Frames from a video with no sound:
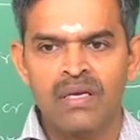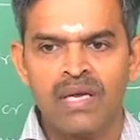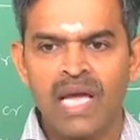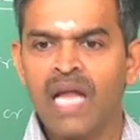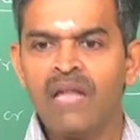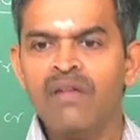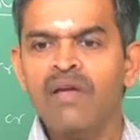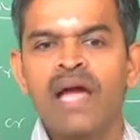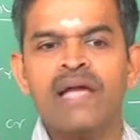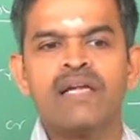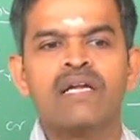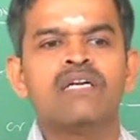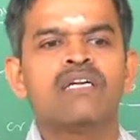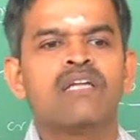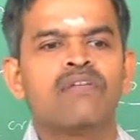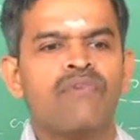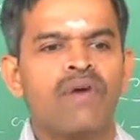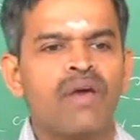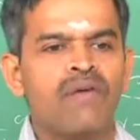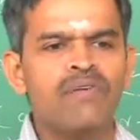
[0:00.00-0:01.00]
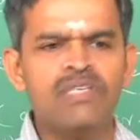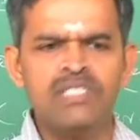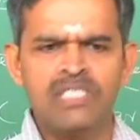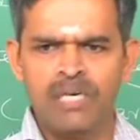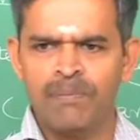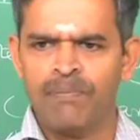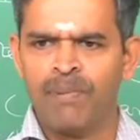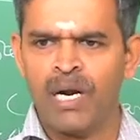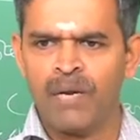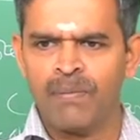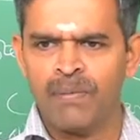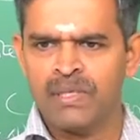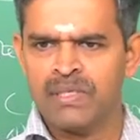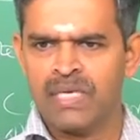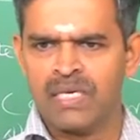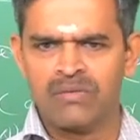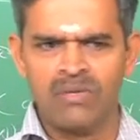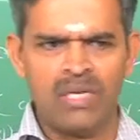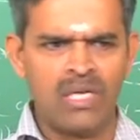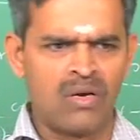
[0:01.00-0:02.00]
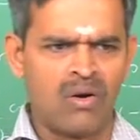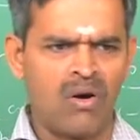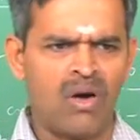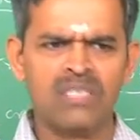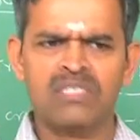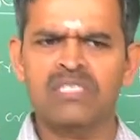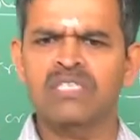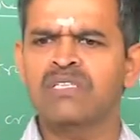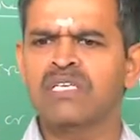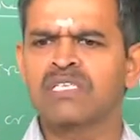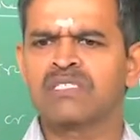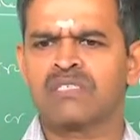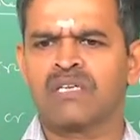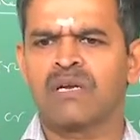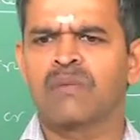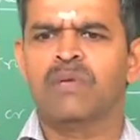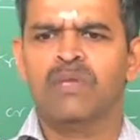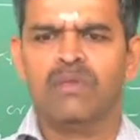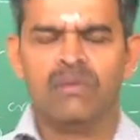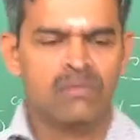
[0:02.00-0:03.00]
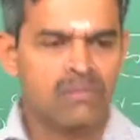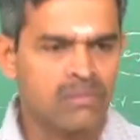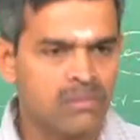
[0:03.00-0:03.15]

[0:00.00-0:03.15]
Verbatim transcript: Can you identify which department is actually causing this trouble?